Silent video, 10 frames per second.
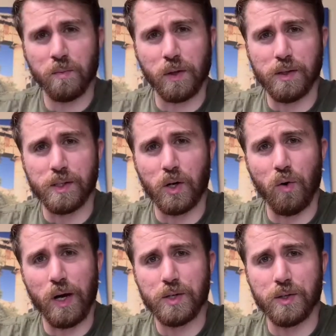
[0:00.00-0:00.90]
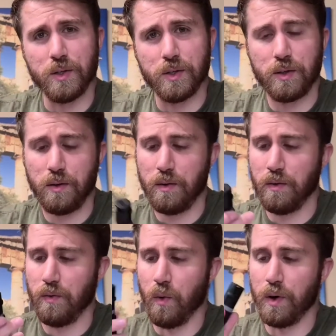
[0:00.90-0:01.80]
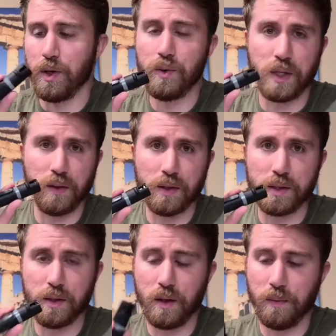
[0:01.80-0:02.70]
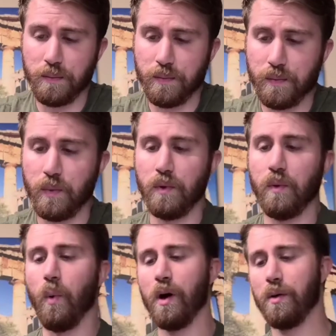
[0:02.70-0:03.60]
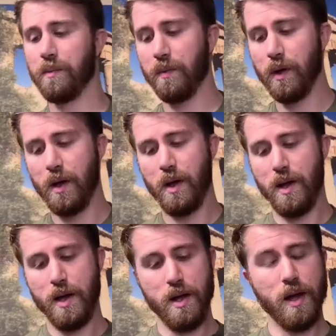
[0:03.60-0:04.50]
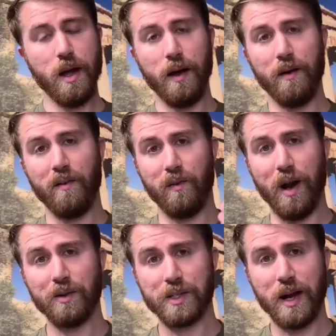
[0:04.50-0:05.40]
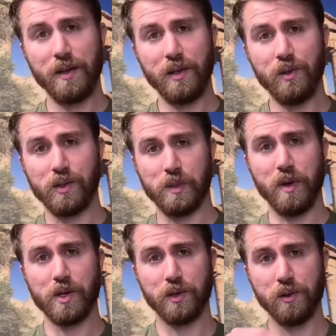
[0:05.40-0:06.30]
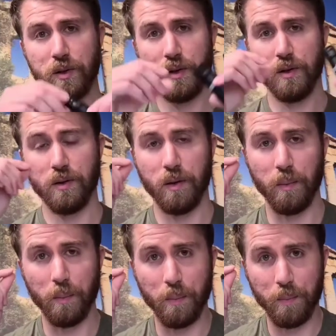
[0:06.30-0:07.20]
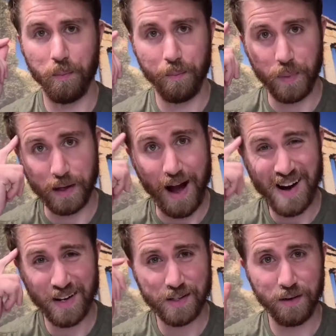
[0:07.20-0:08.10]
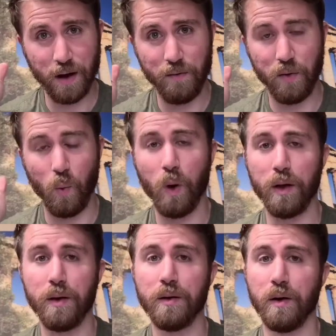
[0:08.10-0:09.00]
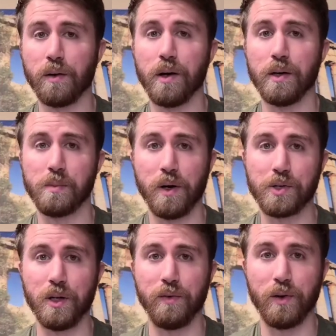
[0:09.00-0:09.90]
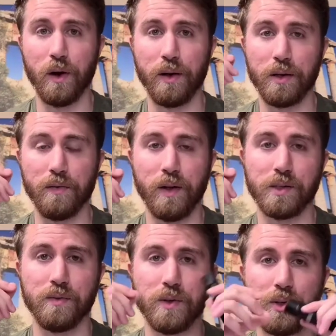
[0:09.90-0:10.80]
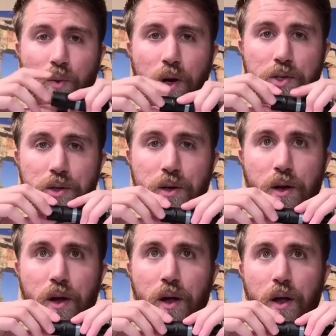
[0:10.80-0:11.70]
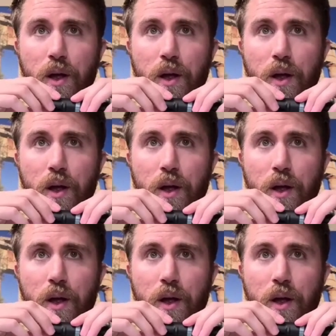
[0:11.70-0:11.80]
are some considerations for using this thing? Well, for outside use, especially, be cognizant of the wind, okay? Especially if you're in a defensive situation,